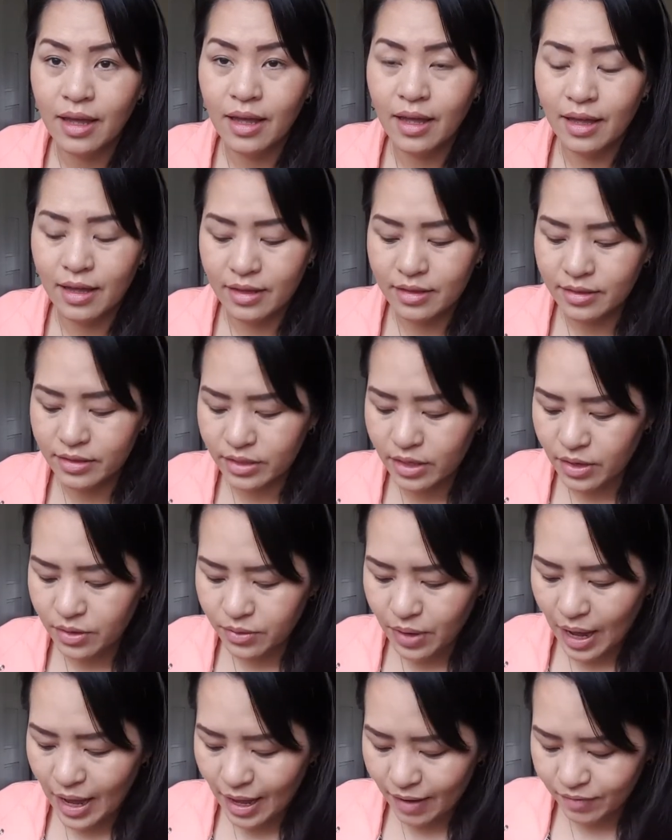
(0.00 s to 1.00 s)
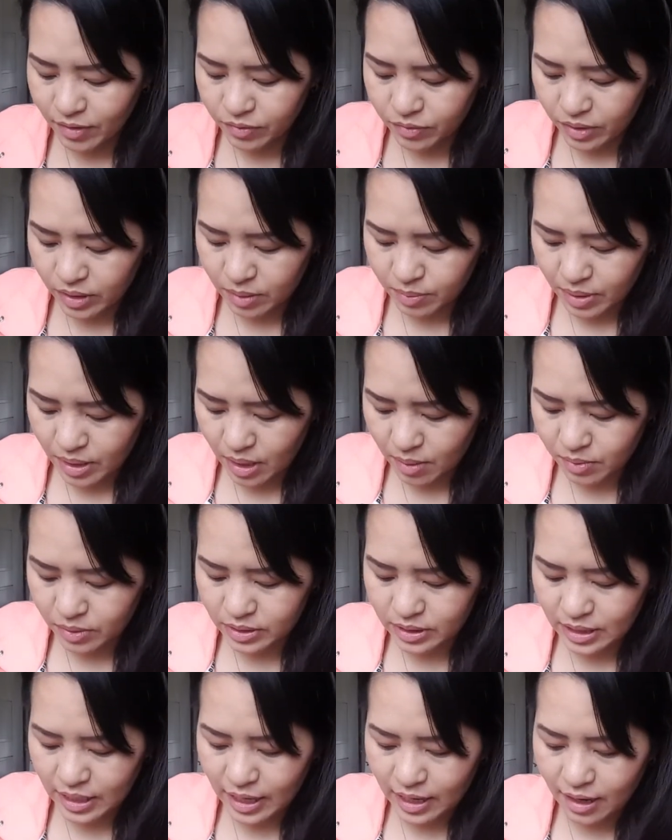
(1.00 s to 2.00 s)
And so I haven't really been able
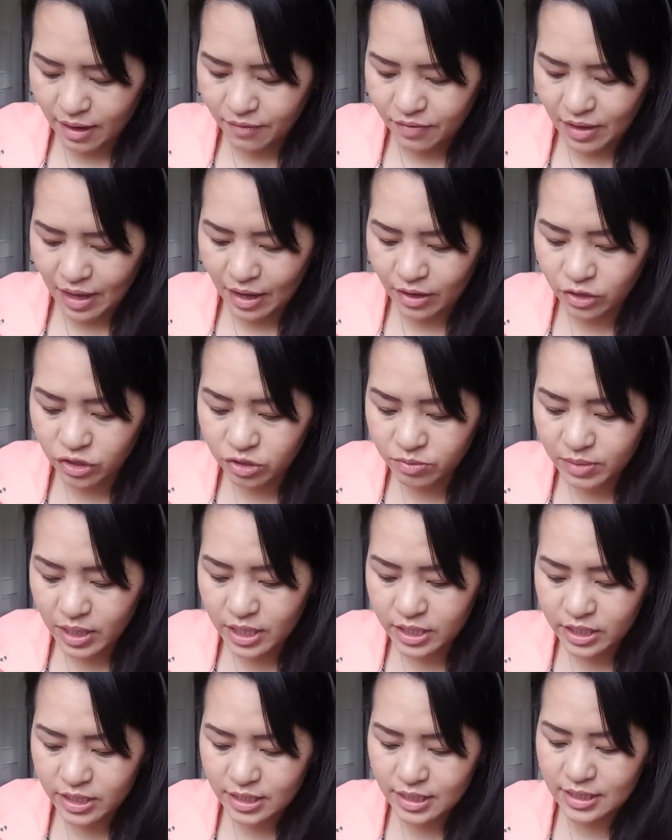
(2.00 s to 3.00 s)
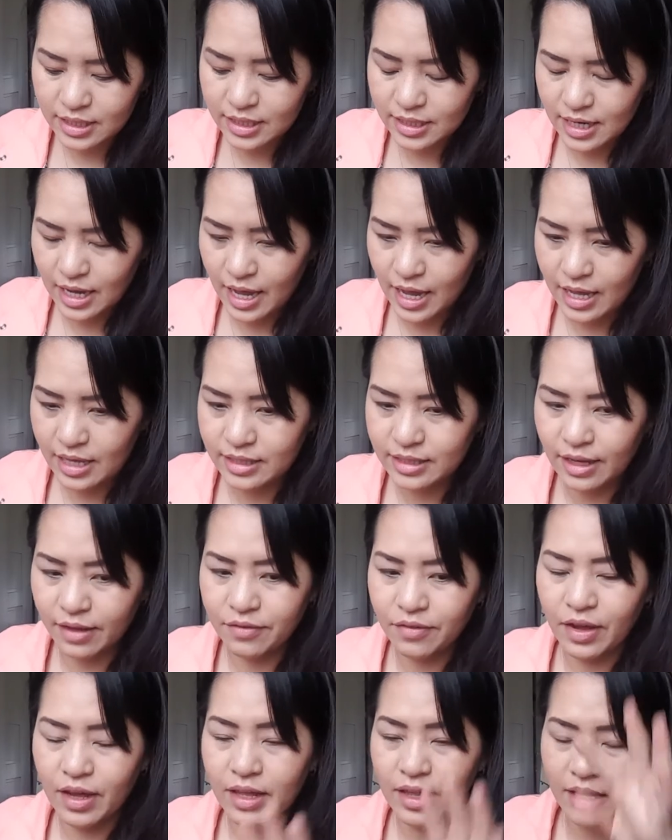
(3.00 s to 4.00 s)
to get out of the house much. And today is
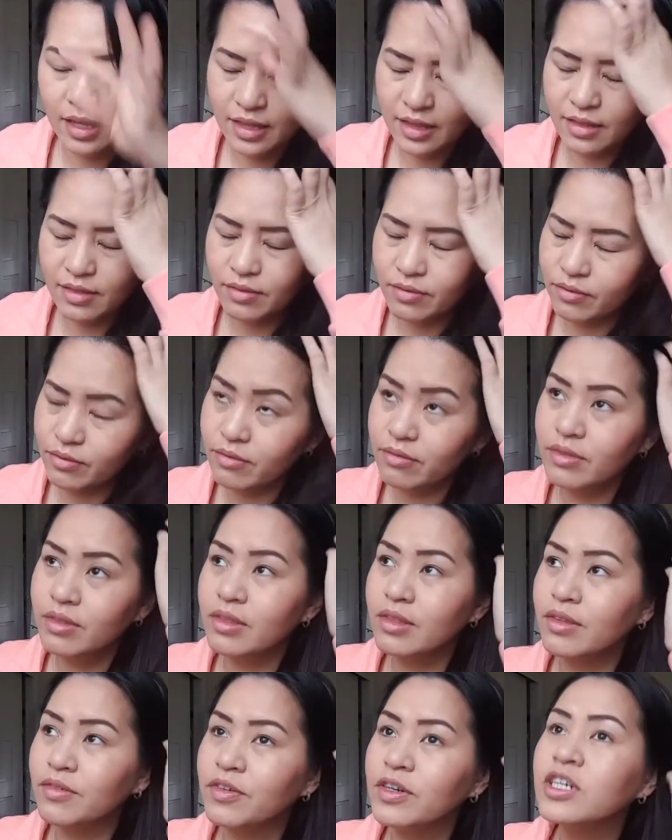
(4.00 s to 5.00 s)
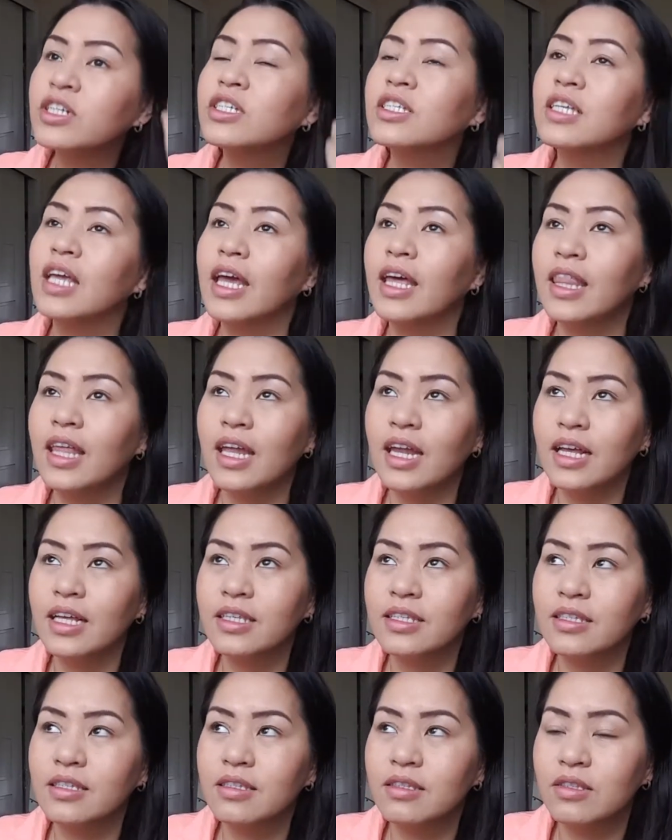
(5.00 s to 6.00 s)
like finally the first day that
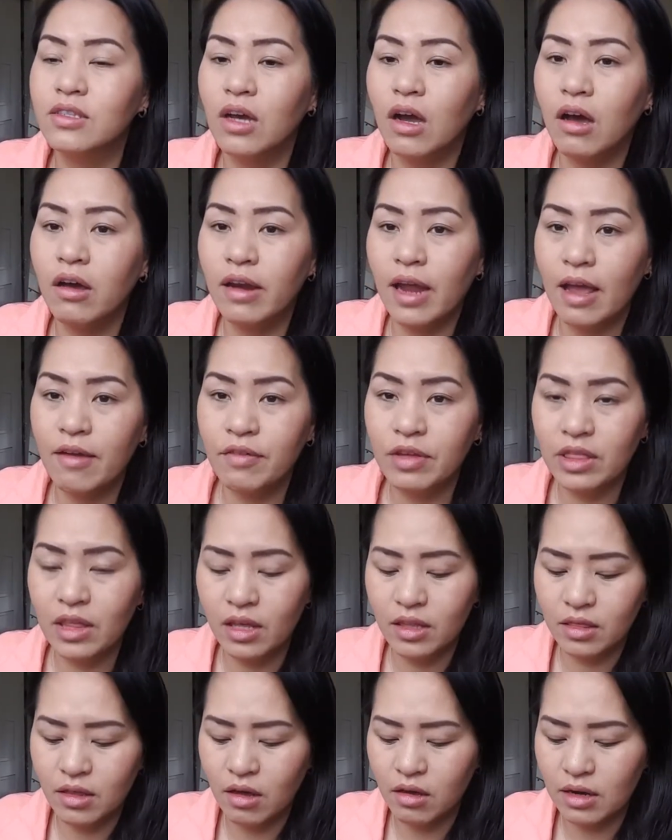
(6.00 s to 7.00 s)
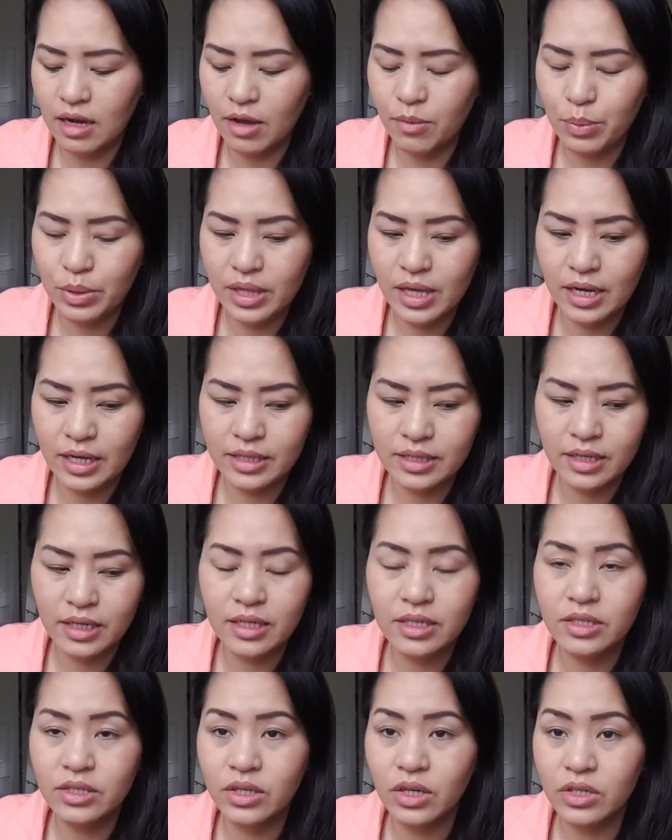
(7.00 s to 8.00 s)
it's thawed, everything thawed out. But then it's
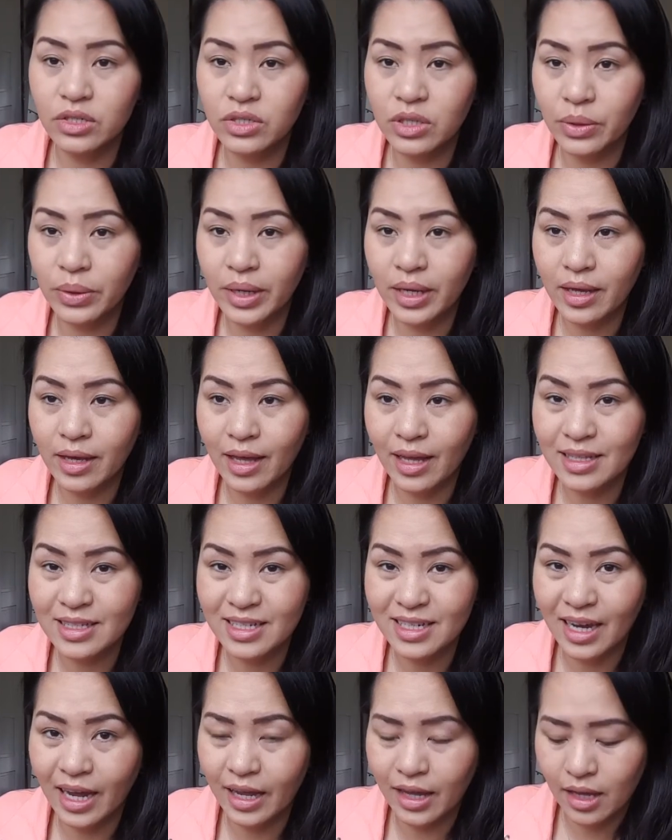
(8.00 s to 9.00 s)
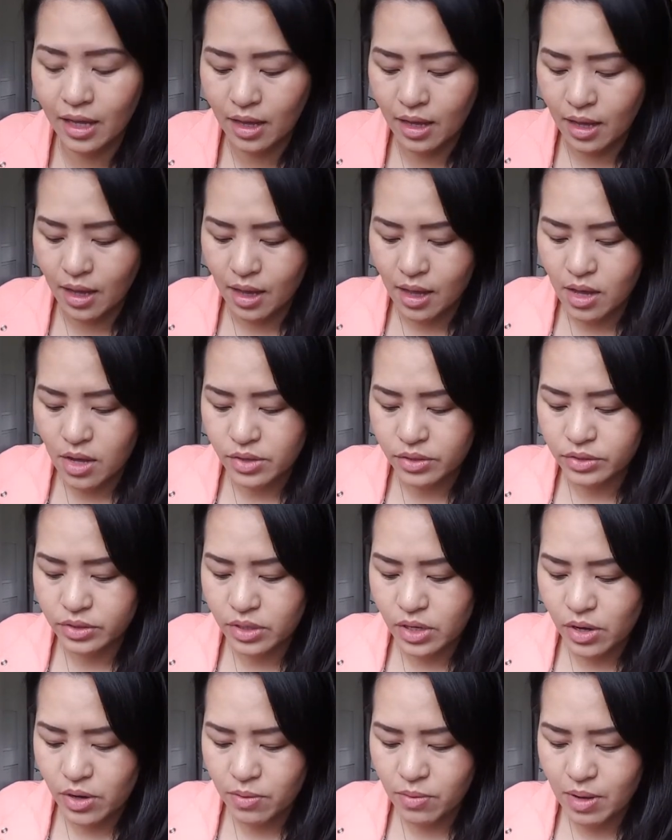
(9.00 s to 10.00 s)
going to start snowing again tonight.
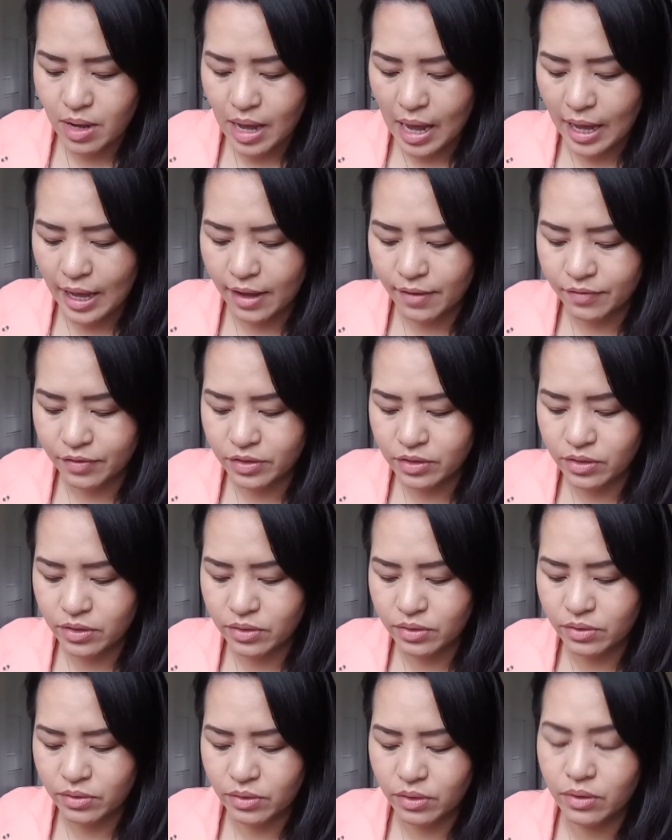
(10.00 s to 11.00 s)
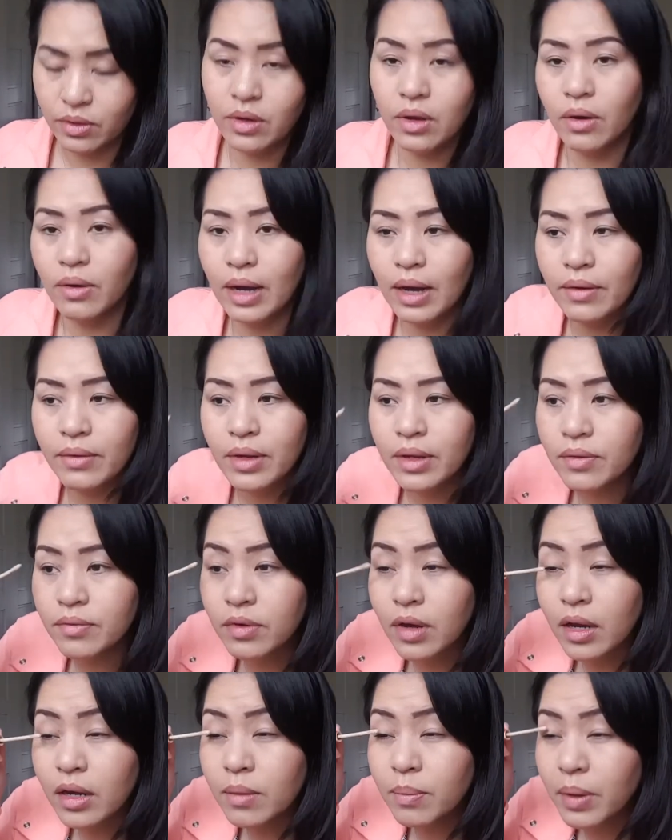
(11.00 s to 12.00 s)
So I have to go out and
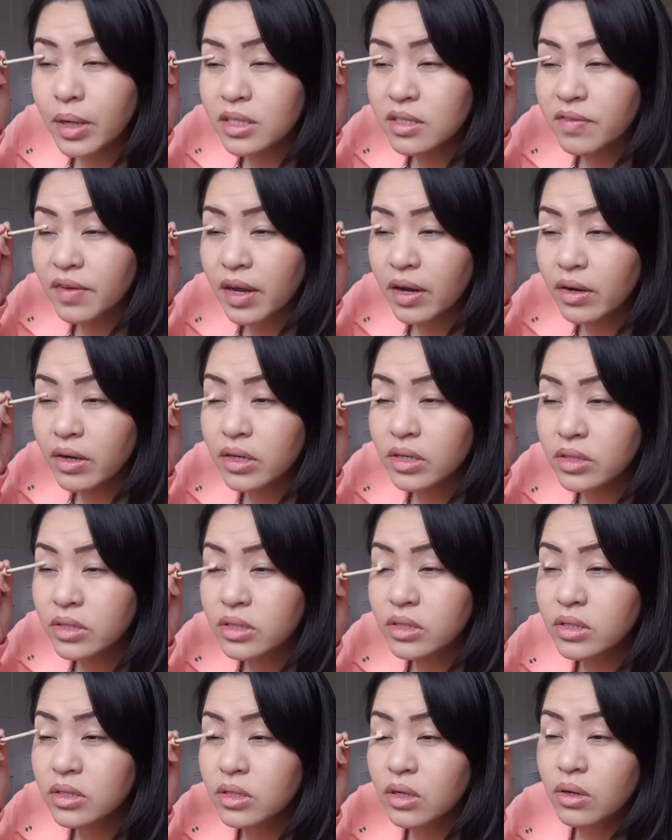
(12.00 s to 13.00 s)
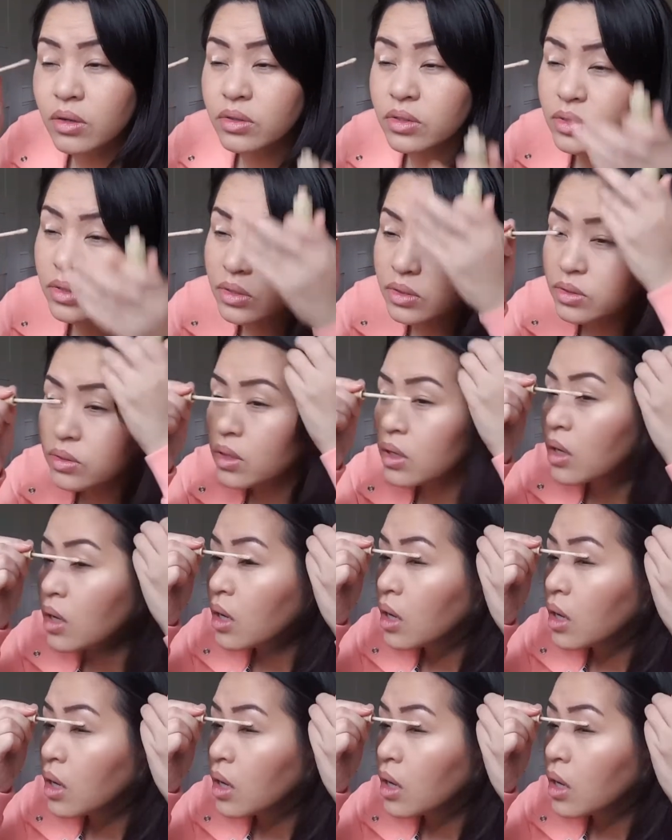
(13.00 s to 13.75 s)
run a bunch of errands, go to